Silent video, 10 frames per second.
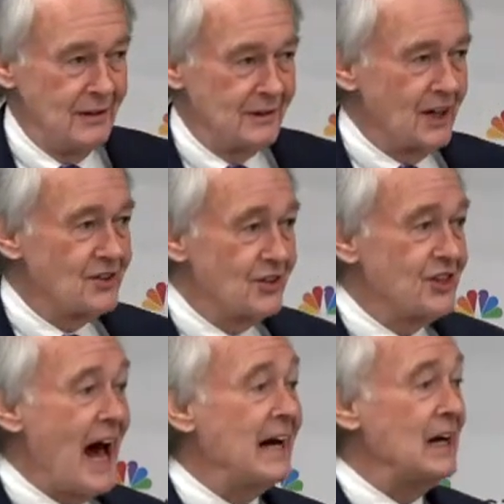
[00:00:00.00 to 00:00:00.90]
that a
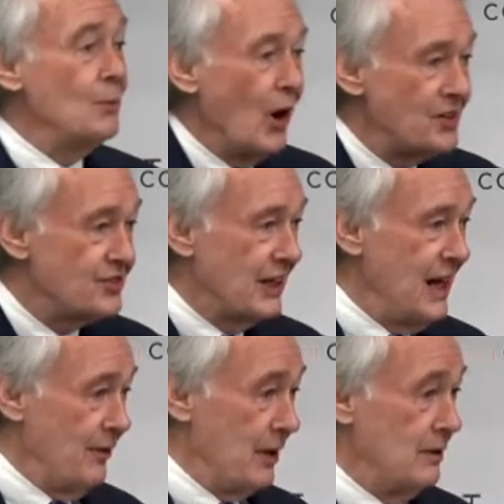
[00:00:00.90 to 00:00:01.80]
society wants to
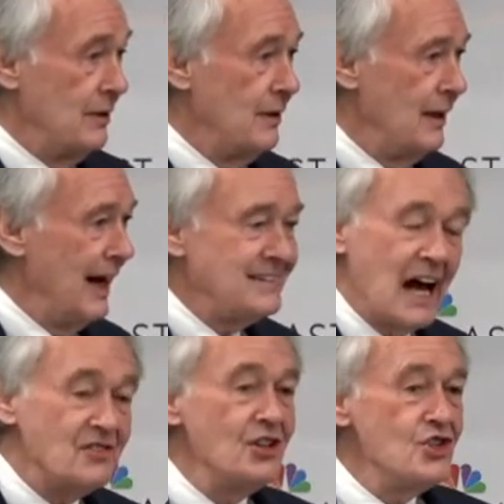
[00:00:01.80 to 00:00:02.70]
give it. It
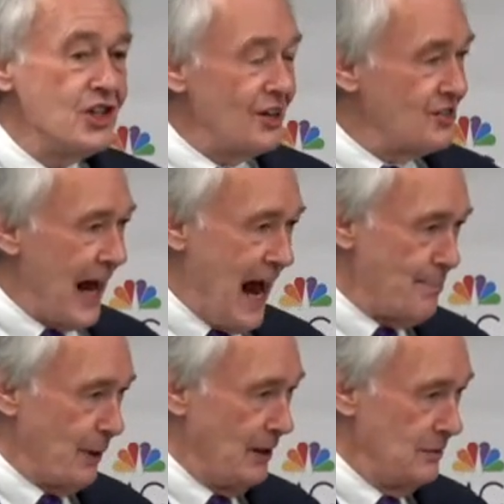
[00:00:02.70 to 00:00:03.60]
doesn't just happen.